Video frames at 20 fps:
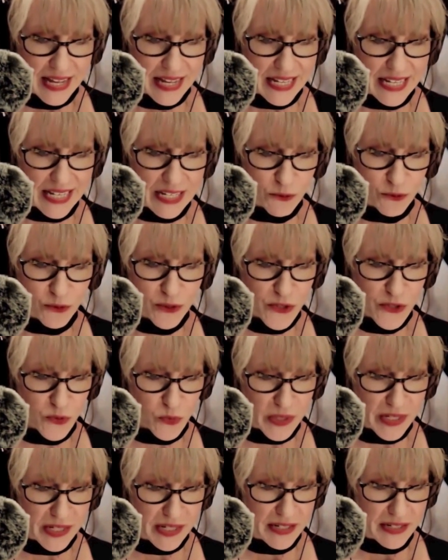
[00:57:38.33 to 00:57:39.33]
It was
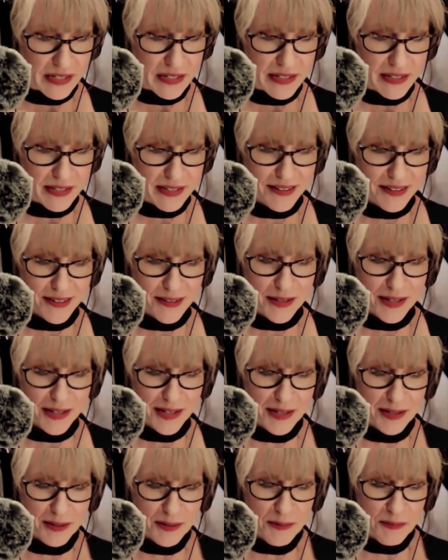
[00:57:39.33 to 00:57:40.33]
when,
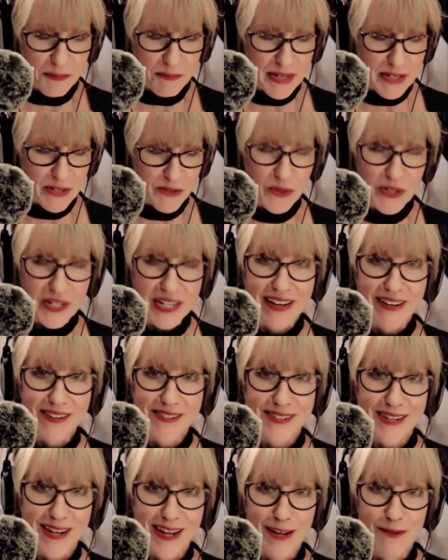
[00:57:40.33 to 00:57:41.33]
Miss
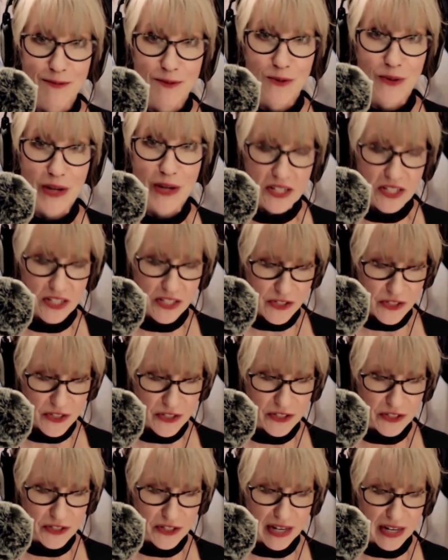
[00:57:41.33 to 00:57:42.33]
Woodhouse, I am quite
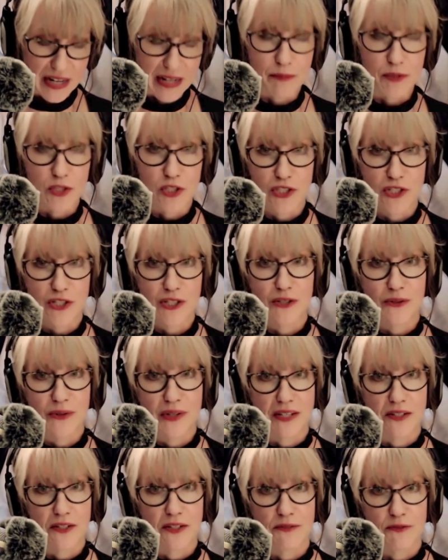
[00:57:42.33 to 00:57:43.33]
concerned. I am sure you
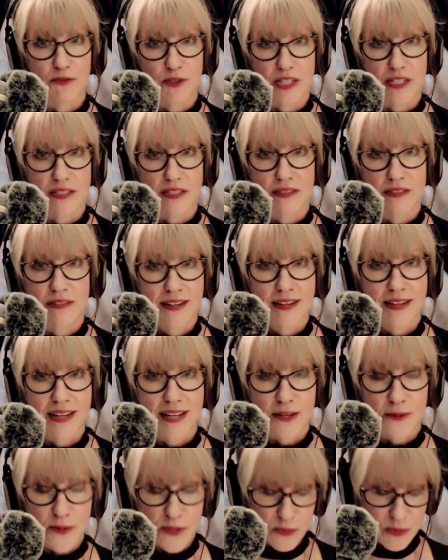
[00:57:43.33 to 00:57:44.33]
hit your foot.
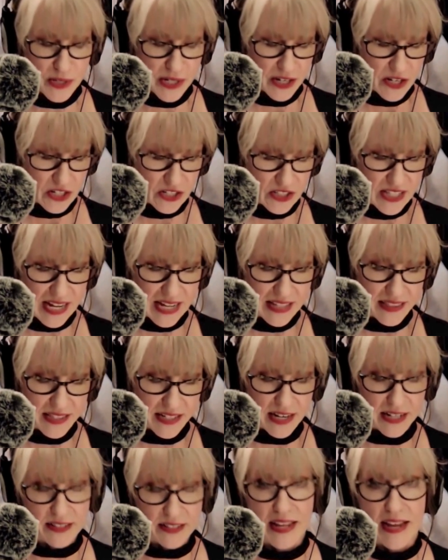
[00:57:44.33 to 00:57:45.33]
It was when I heard that
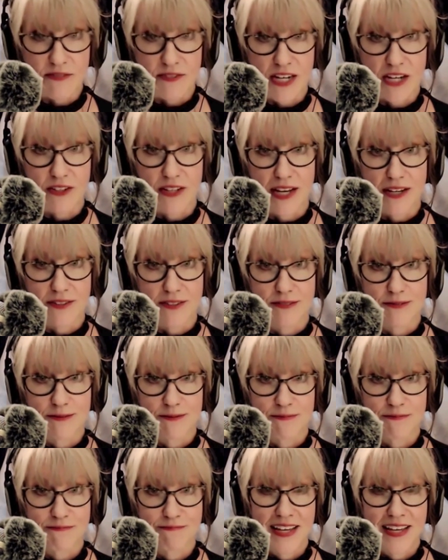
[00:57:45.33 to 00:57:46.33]
I laughed out loud.
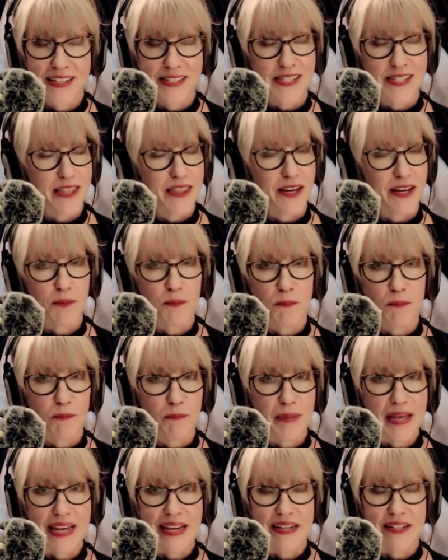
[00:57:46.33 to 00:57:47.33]
Because I thought,
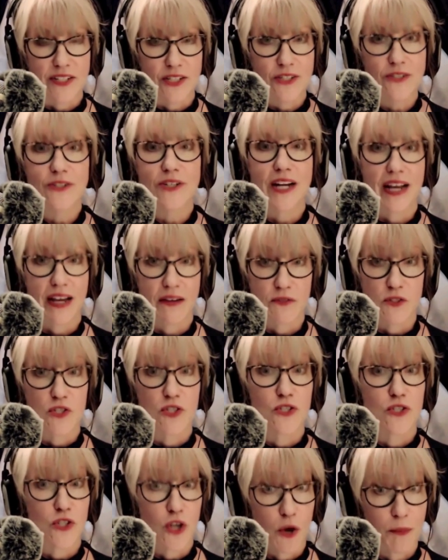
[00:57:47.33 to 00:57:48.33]
man, you could have
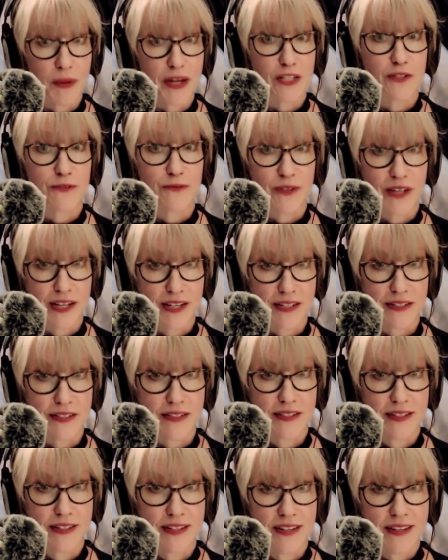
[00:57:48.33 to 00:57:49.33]
so much fun
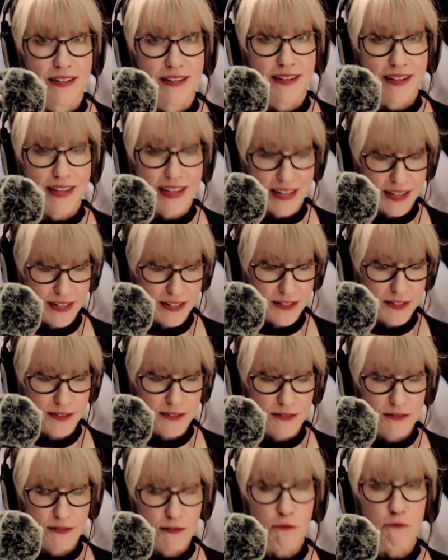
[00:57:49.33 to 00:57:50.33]
in
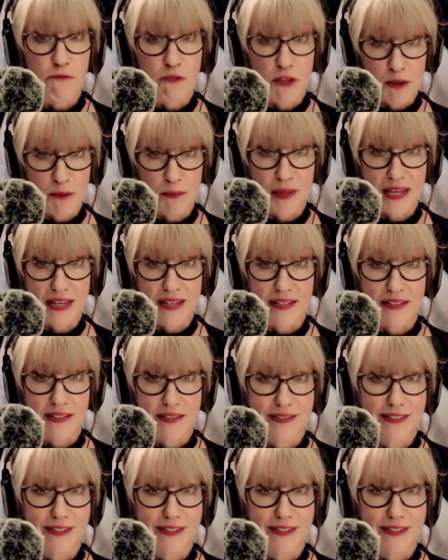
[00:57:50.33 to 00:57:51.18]
filming